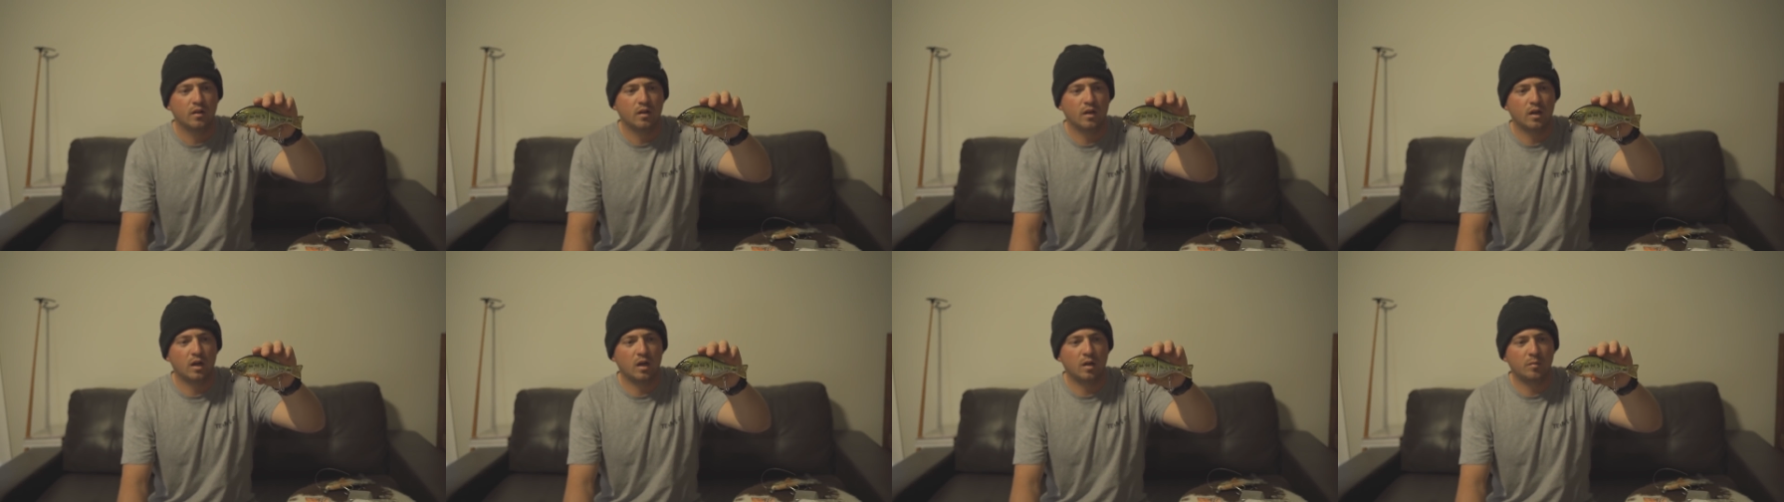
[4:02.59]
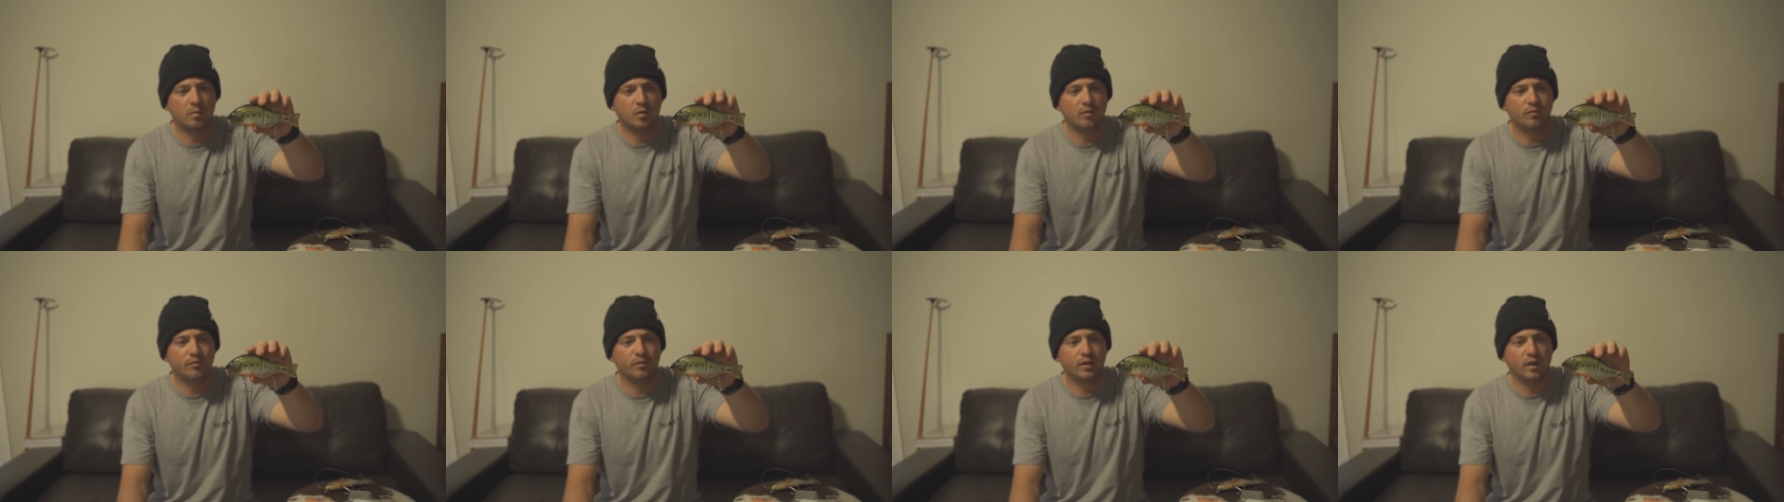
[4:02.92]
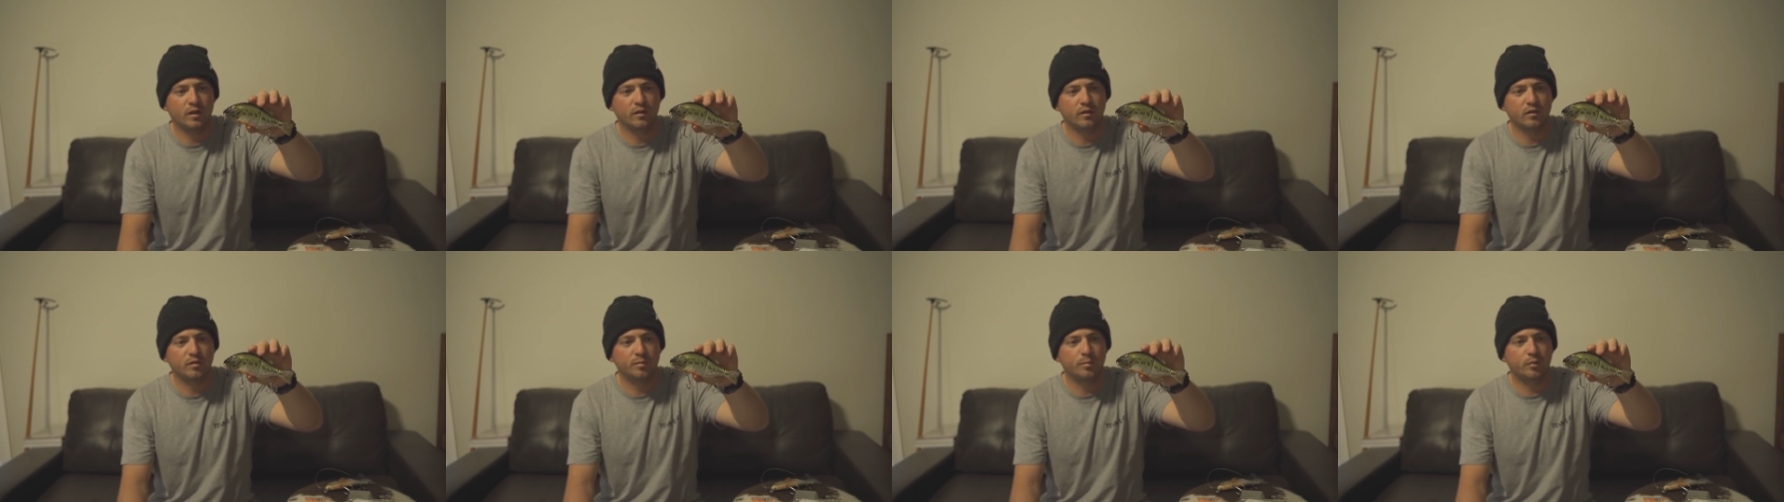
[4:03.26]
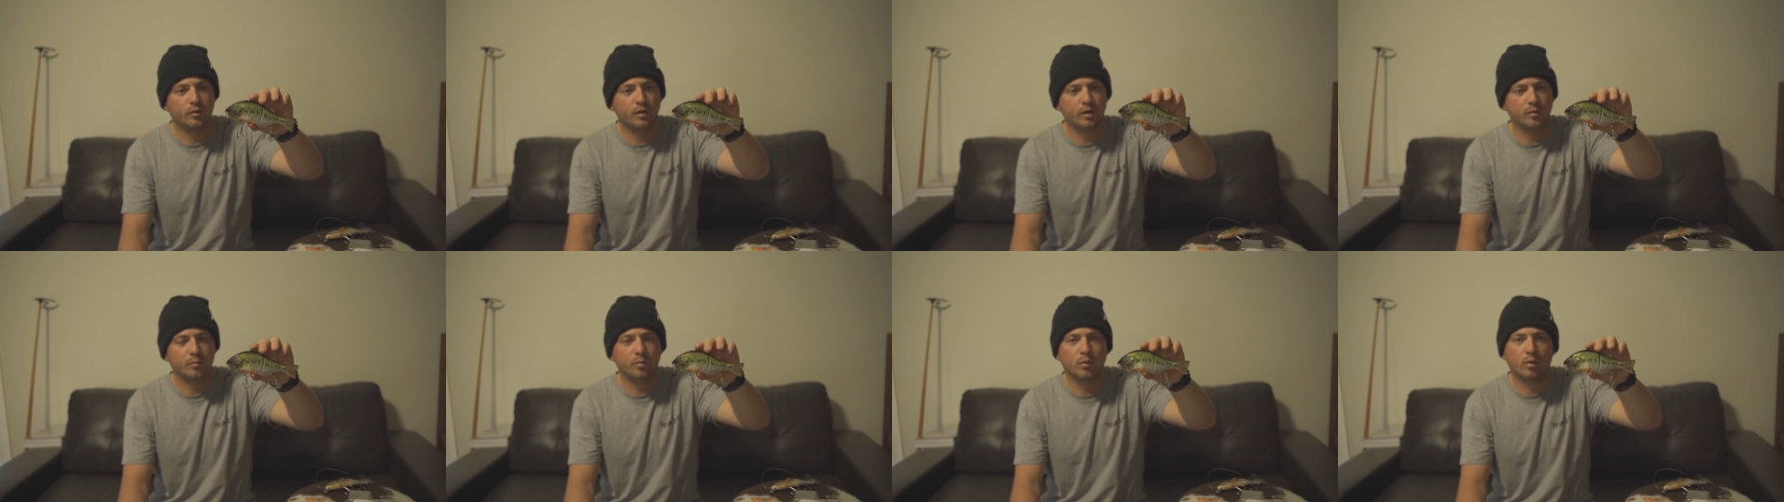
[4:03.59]
I found this
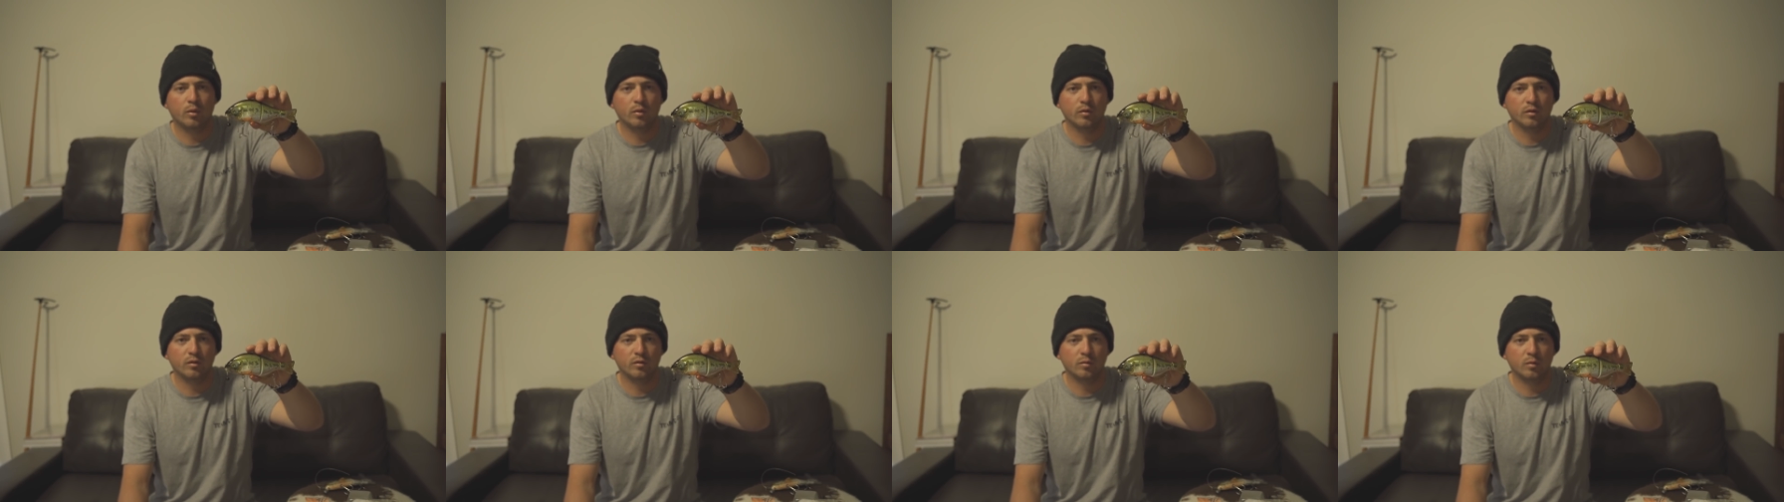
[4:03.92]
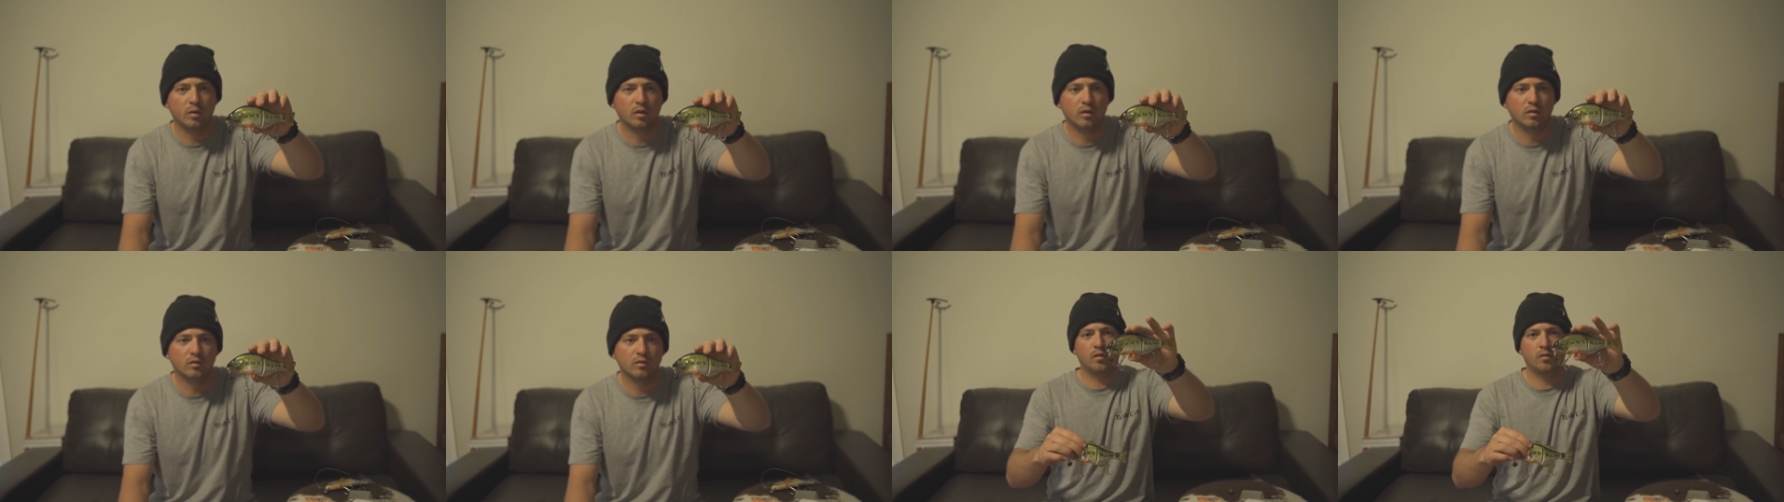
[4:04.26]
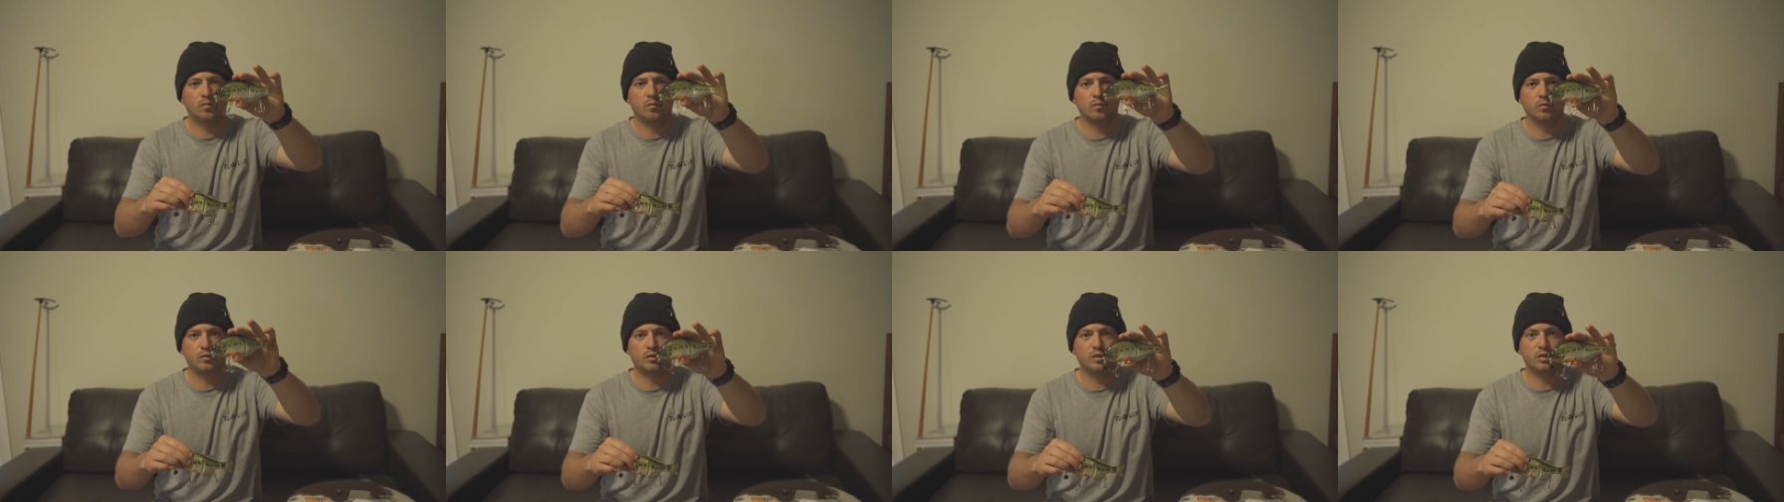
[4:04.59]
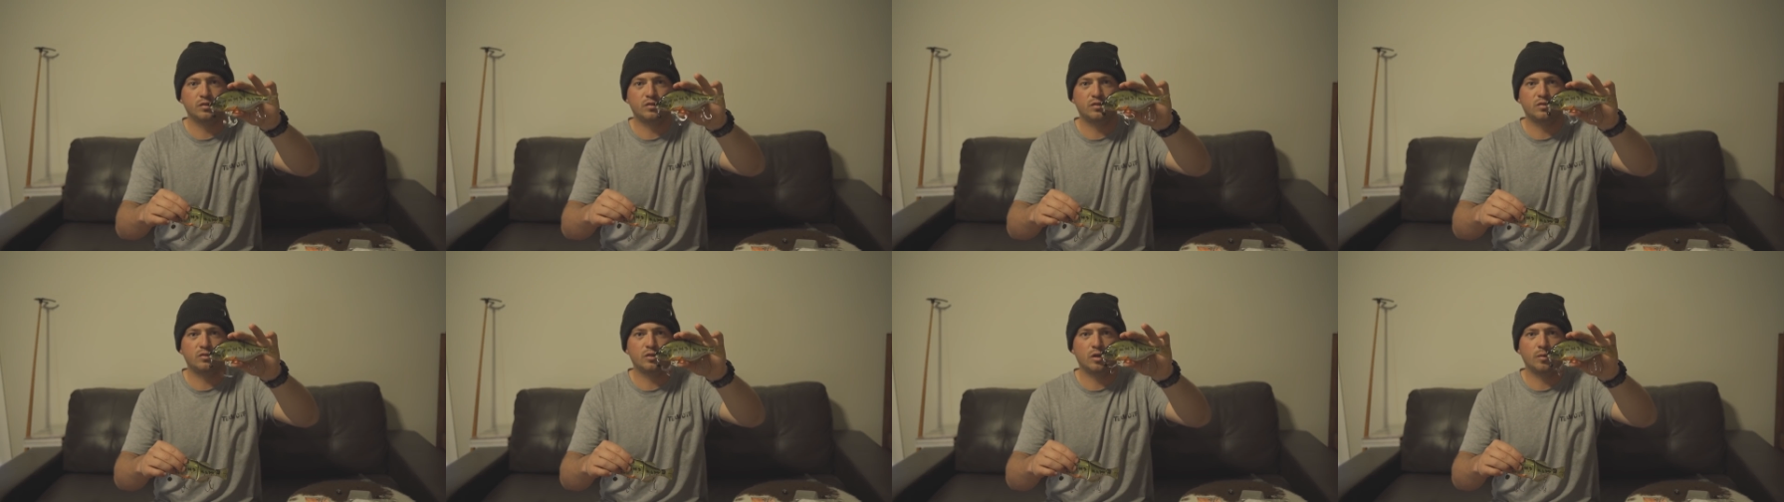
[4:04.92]
pretty important as well. We'll
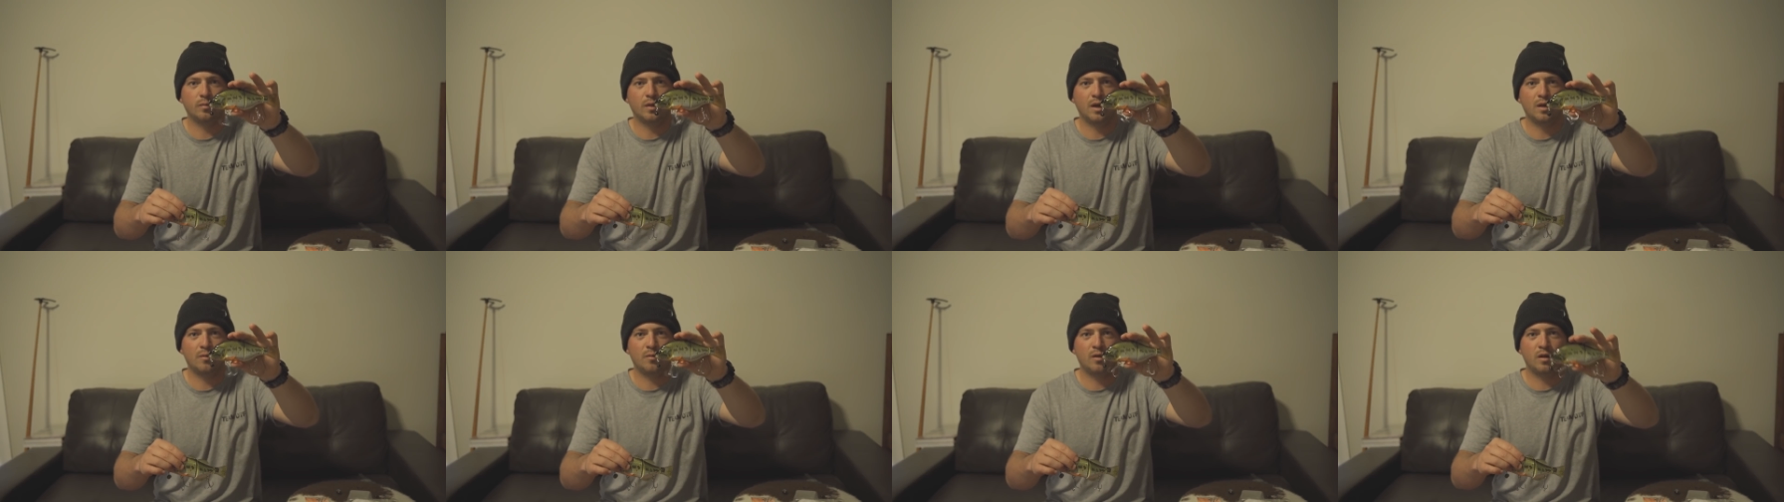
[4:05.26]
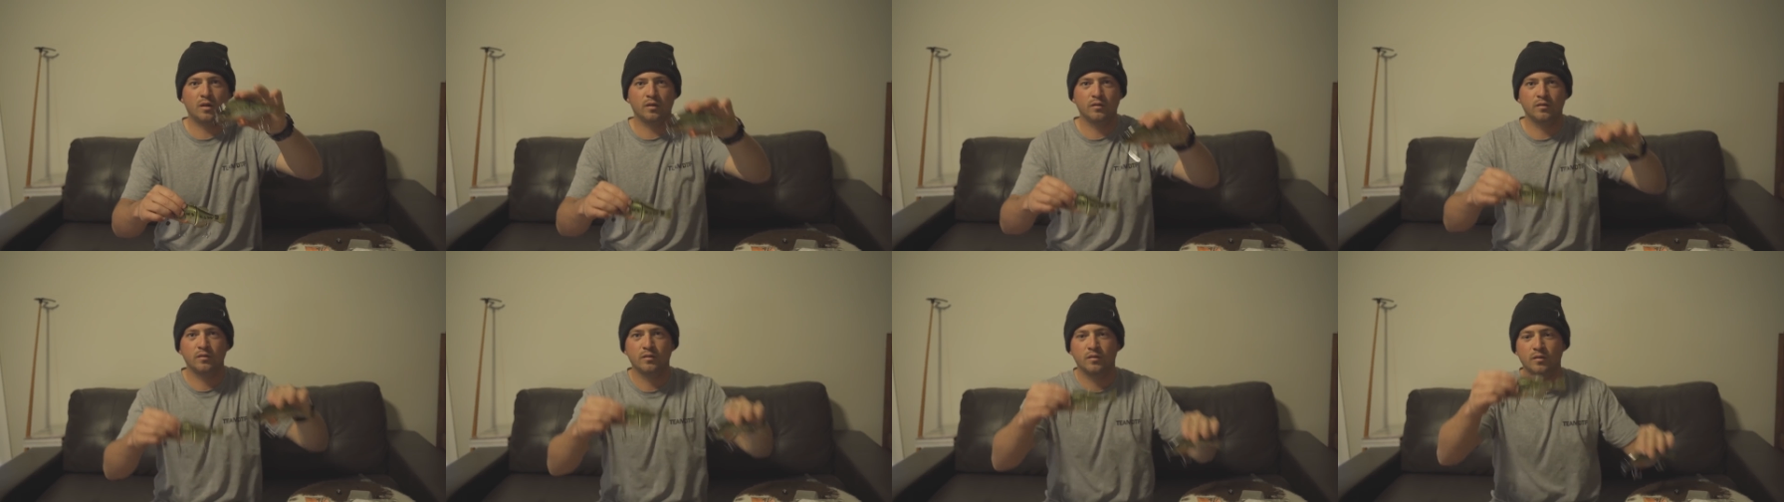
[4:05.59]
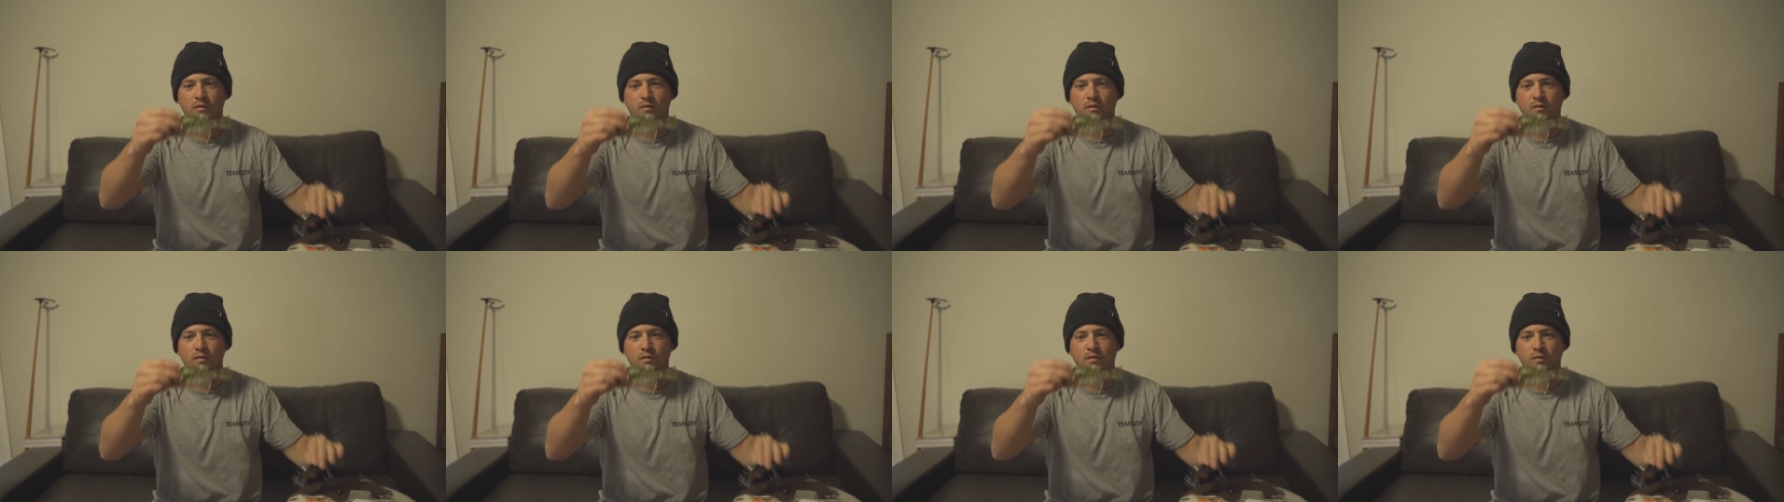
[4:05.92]
just drop that one